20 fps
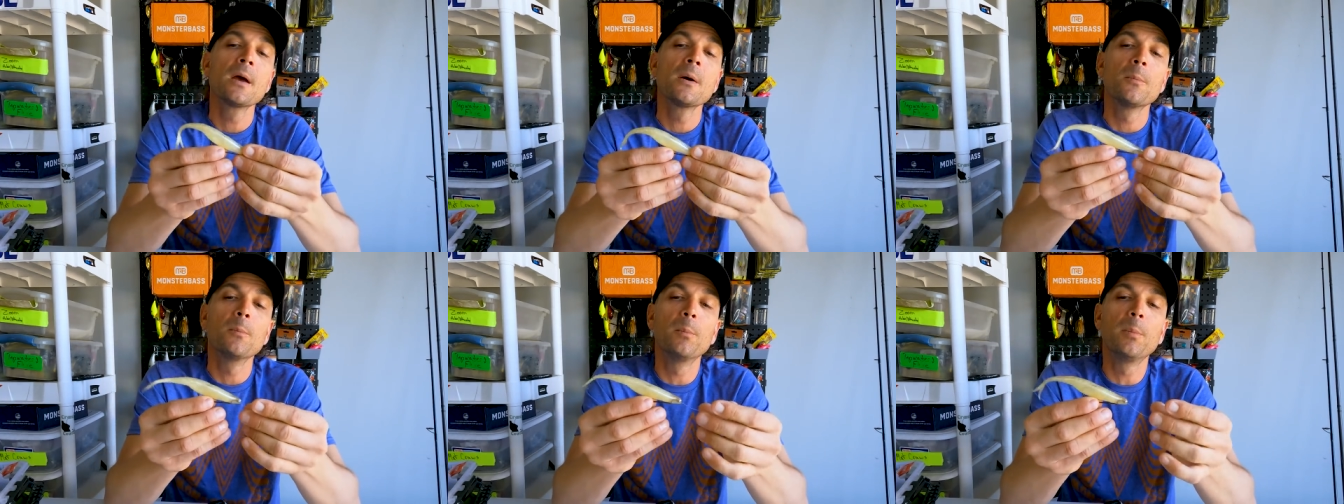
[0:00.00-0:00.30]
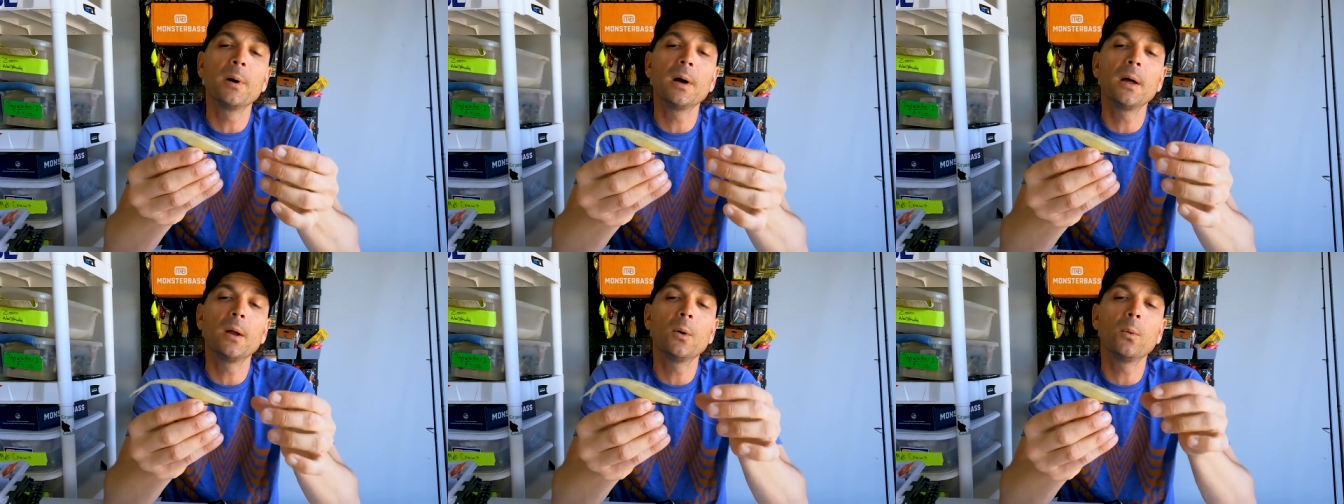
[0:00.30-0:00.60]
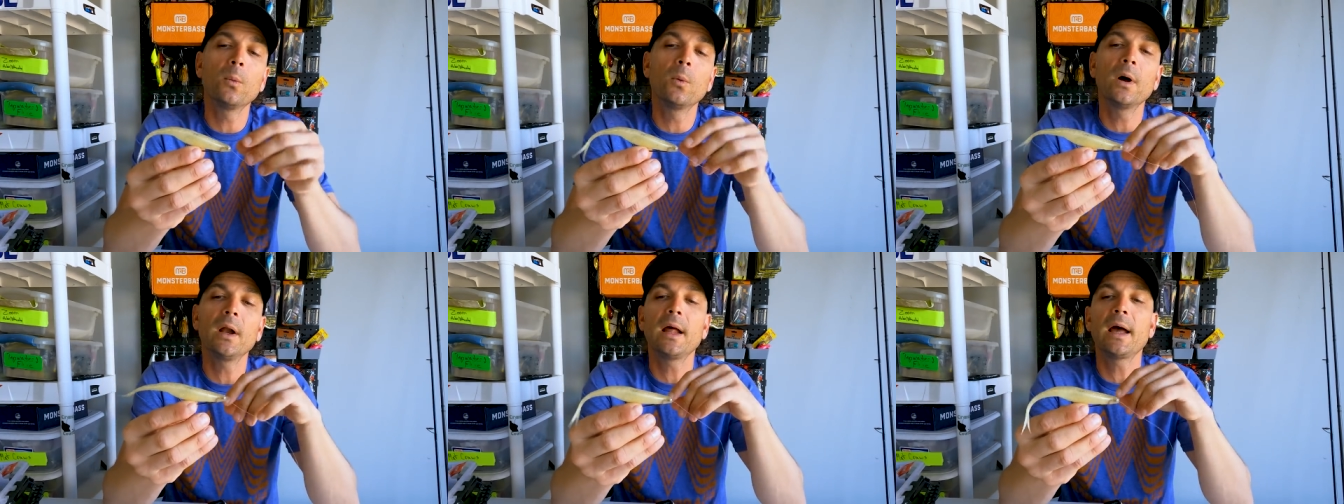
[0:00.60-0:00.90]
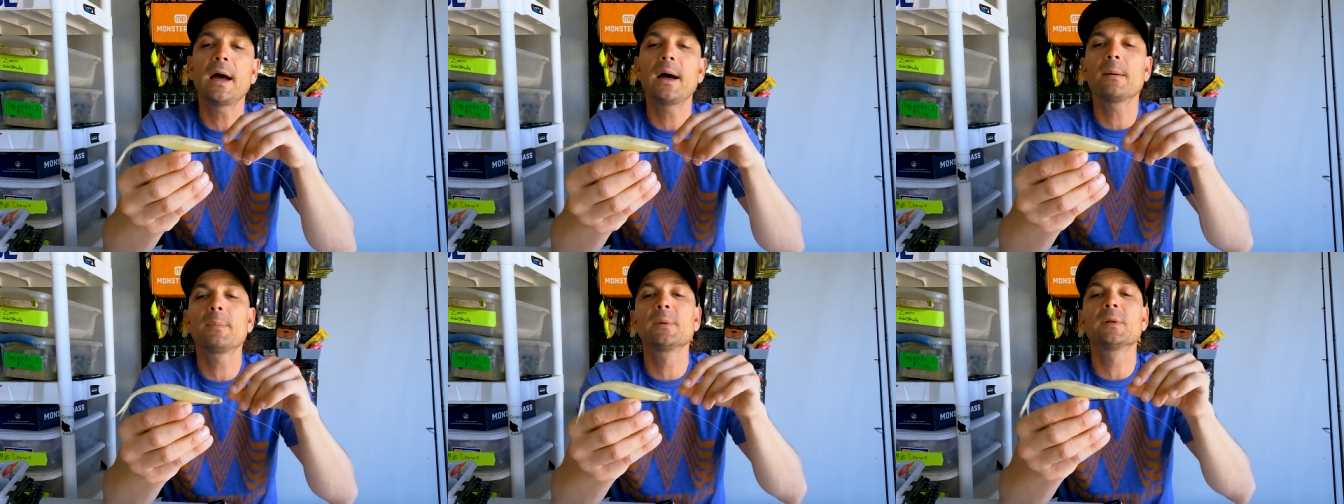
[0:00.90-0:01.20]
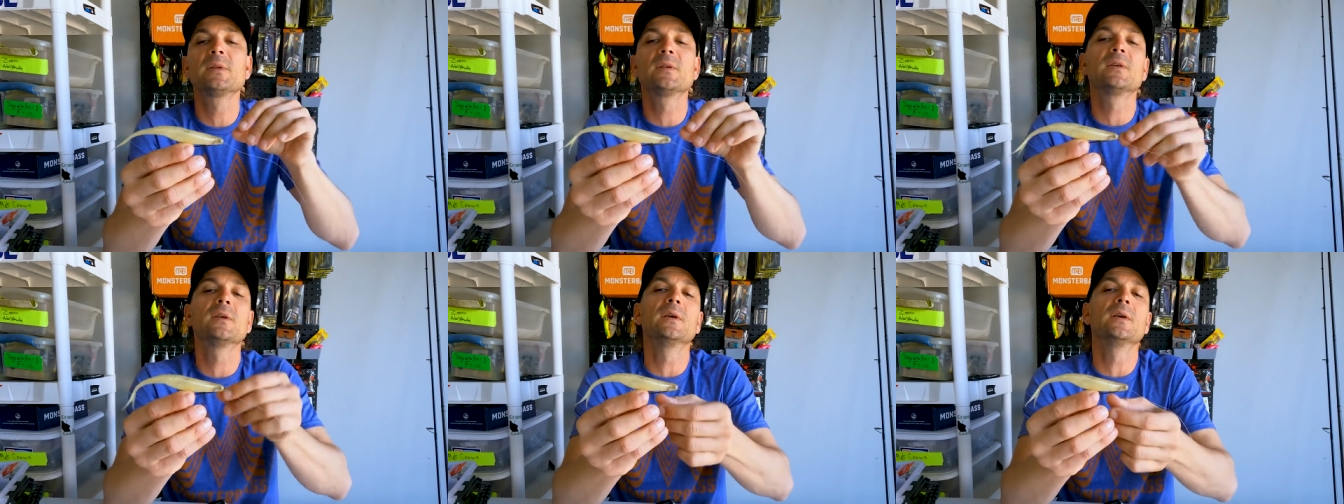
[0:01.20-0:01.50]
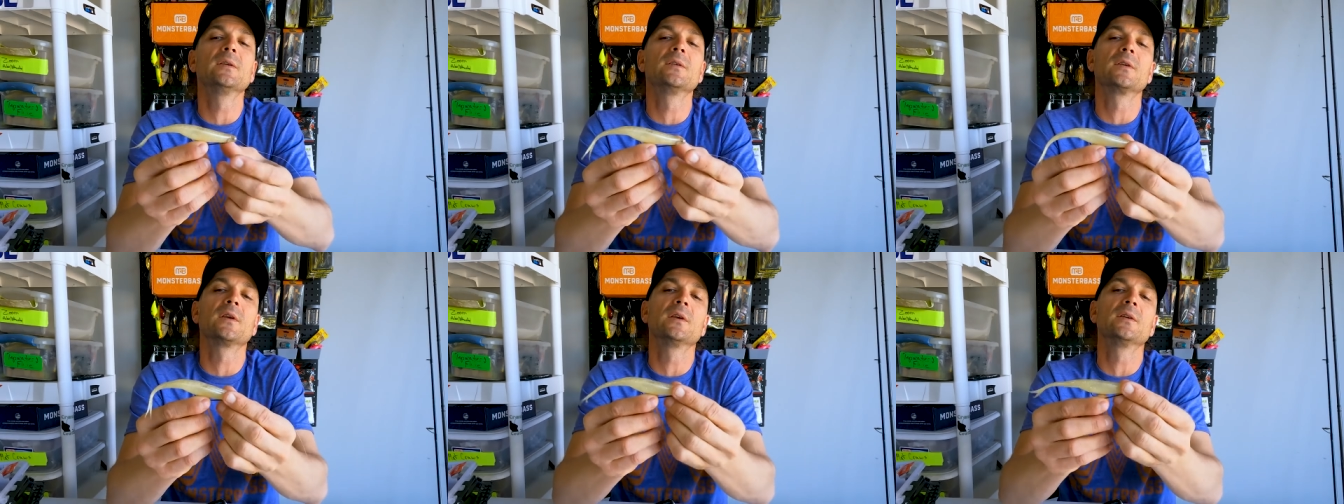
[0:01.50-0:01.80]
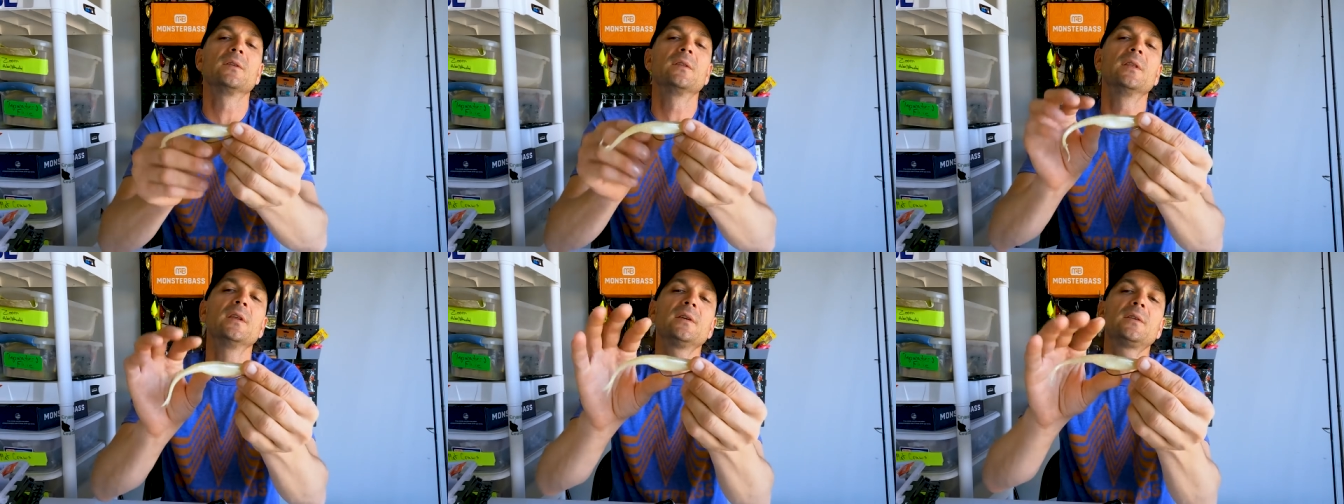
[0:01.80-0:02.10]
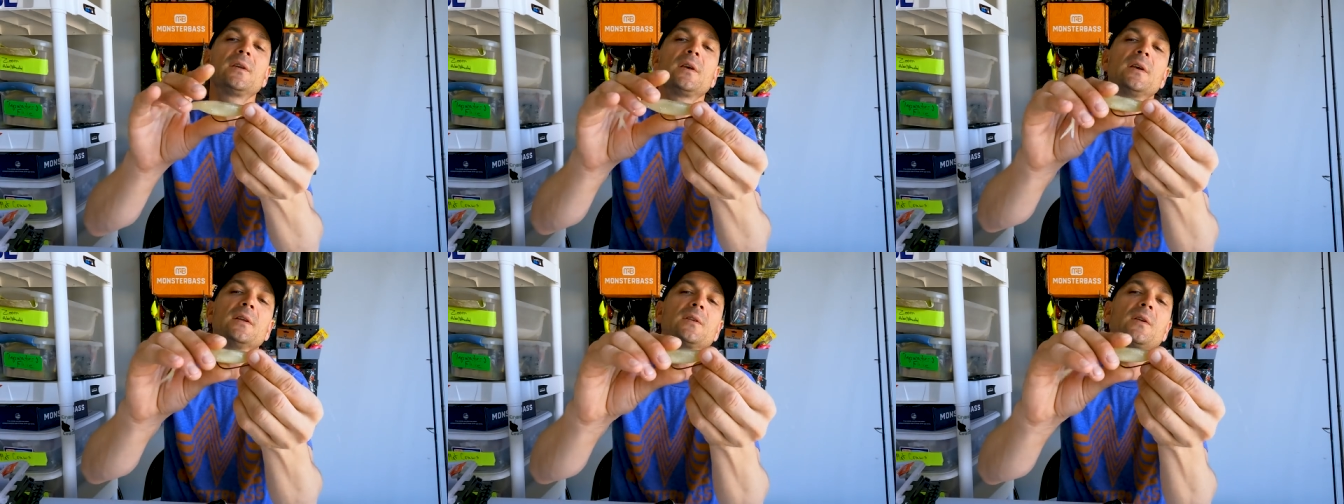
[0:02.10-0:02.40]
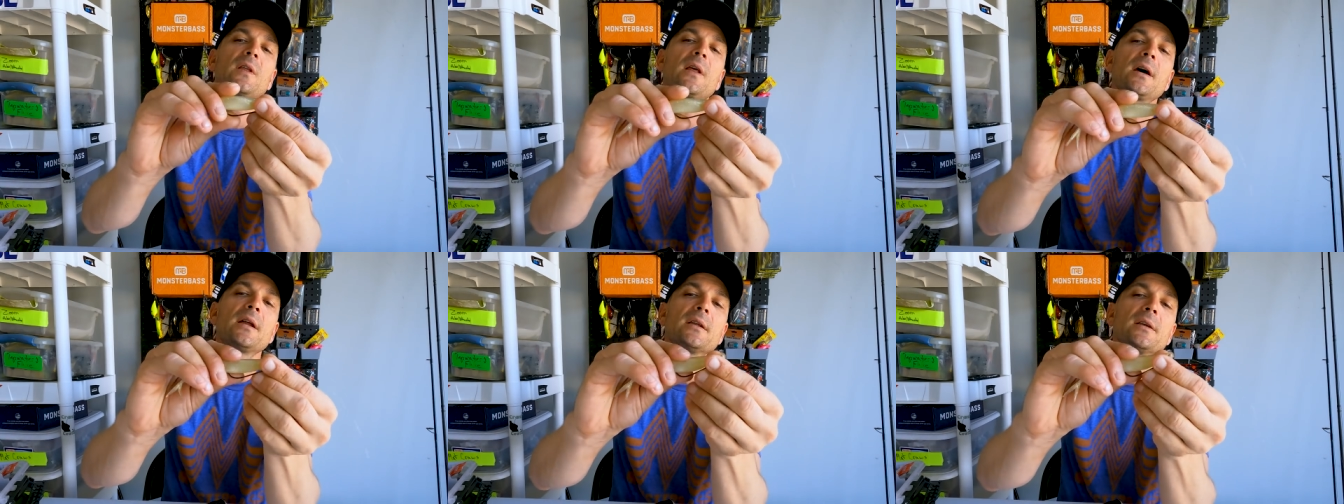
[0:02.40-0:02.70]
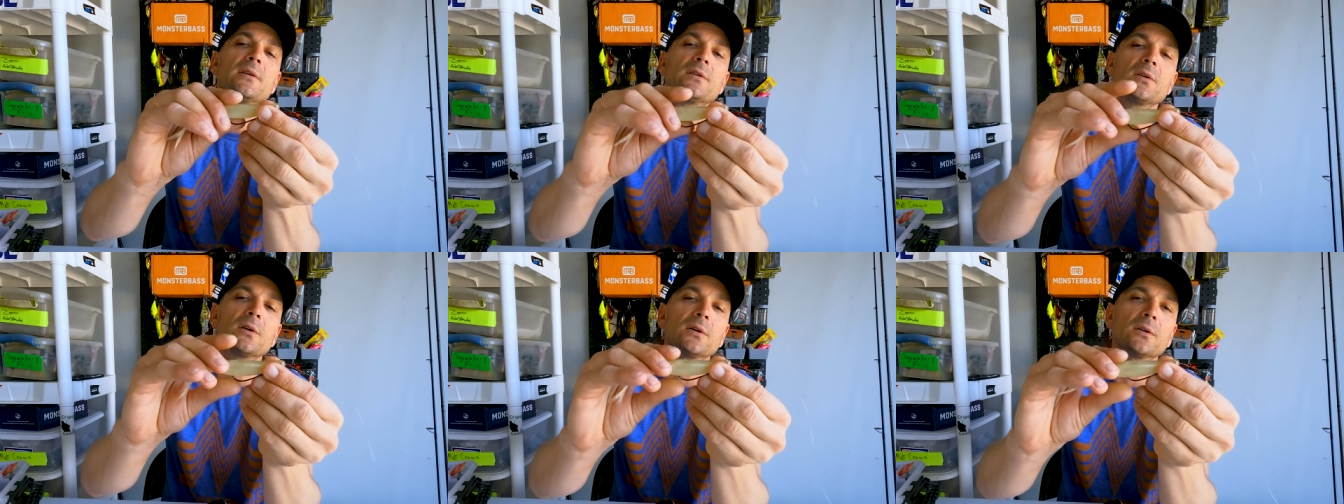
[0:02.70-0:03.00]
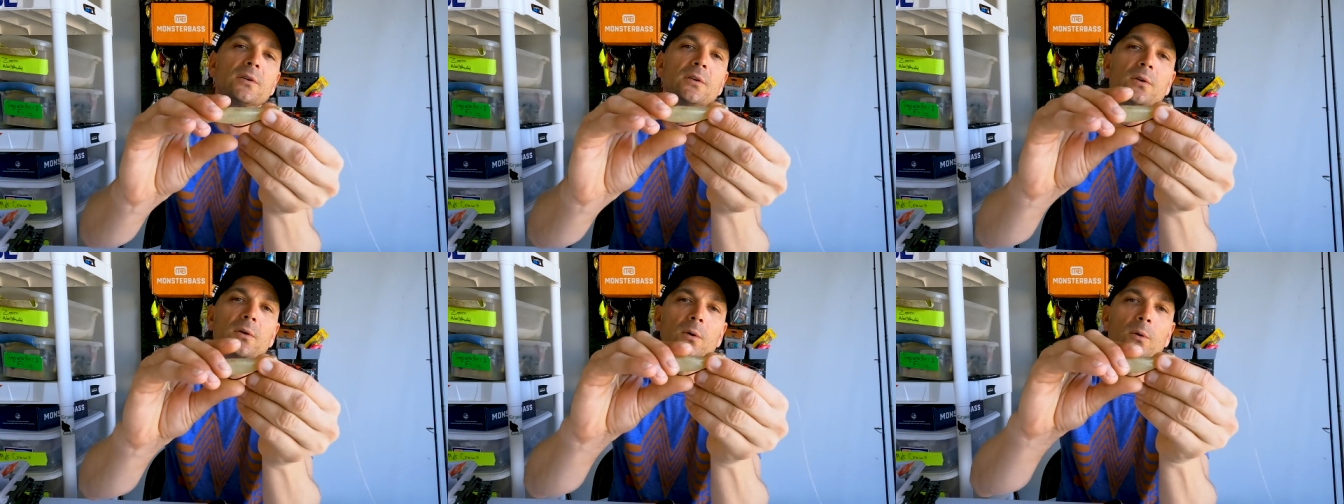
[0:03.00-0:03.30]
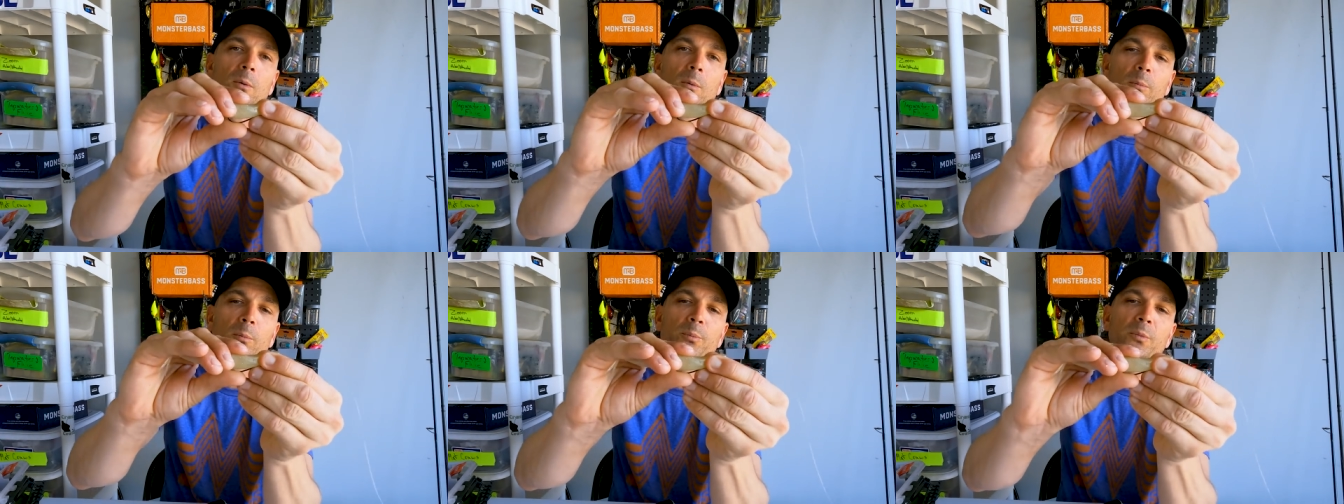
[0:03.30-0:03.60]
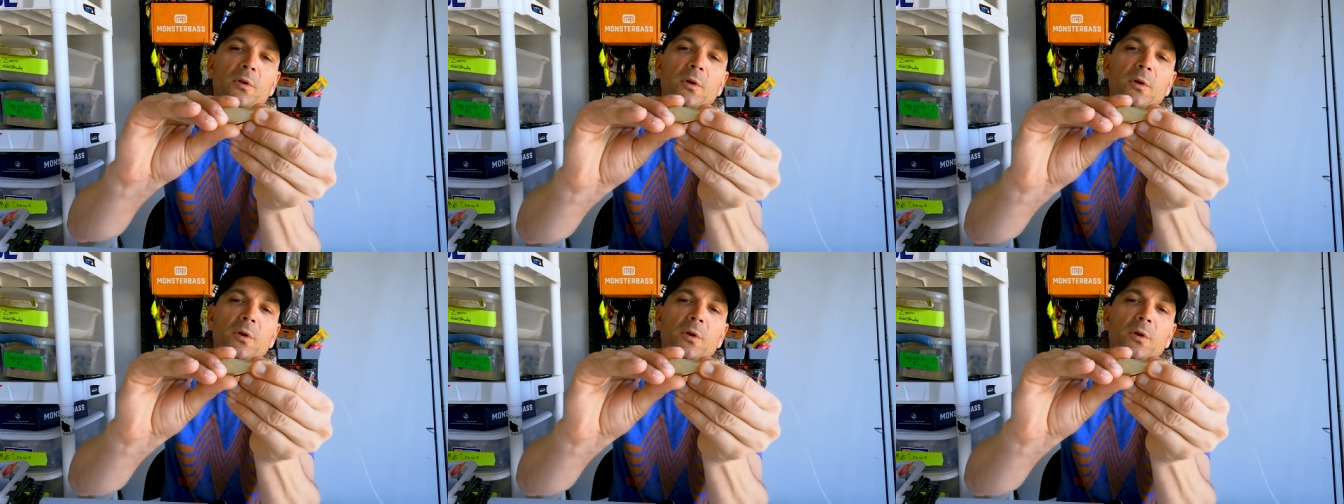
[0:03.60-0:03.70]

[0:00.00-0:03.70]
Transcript: But what happens is is this it's a lot easier to